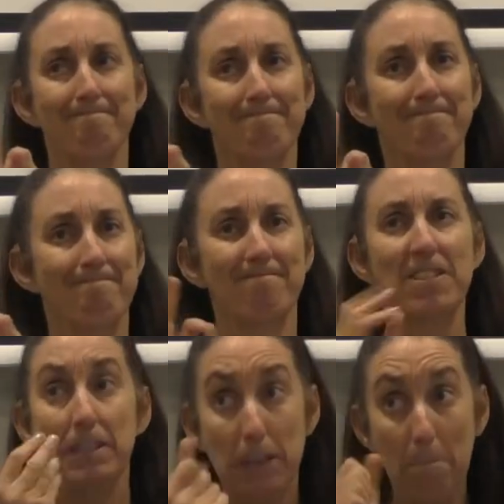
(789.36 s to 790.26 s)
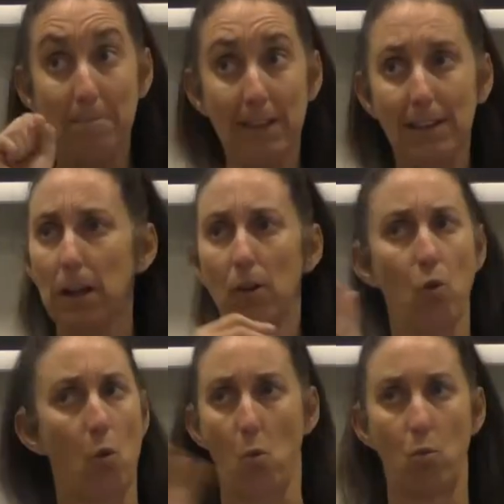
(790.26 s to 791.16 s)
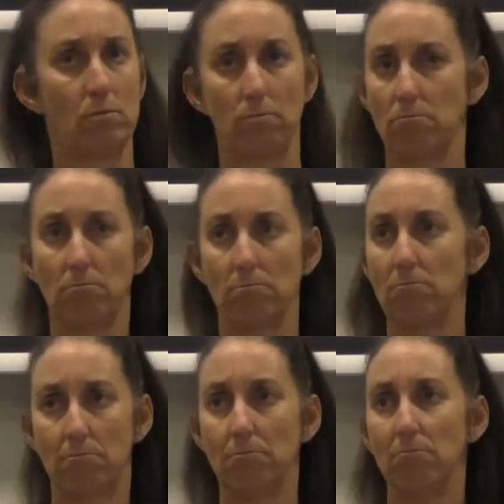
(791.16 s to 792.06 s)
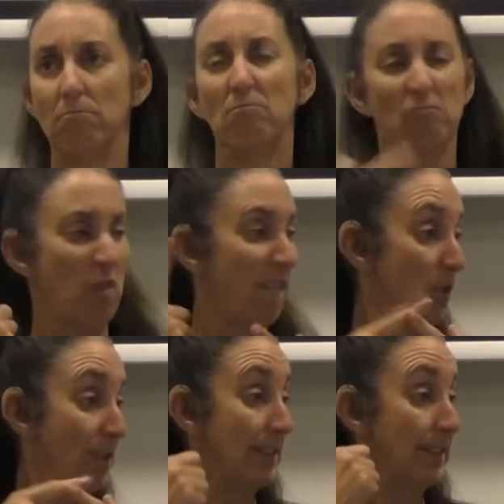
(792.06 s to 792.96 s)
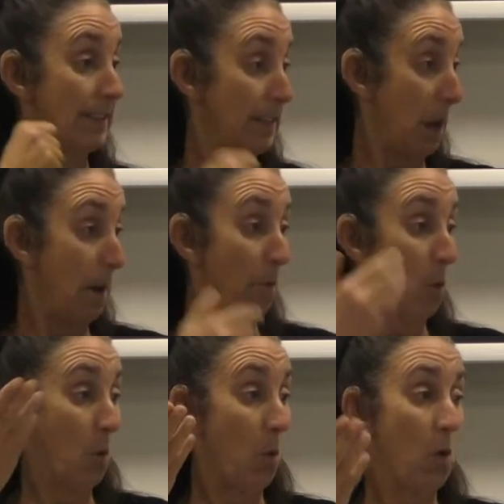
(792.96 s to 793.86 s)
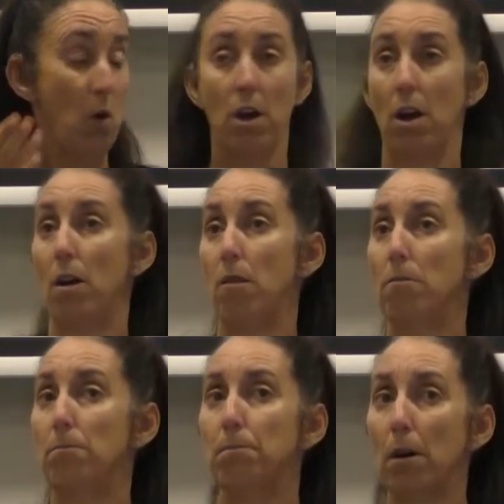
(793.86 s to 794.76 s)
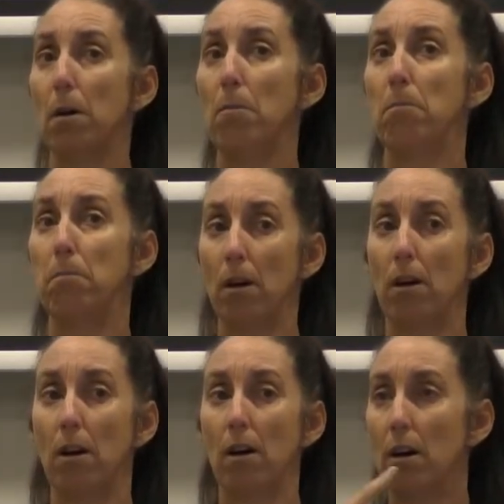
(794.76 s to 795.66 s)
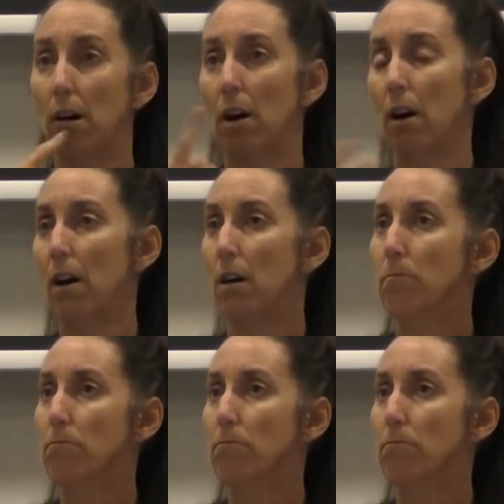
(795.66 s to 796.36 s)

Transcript: They don't follow any English words. Some signs do, but some don't. This sign, for example,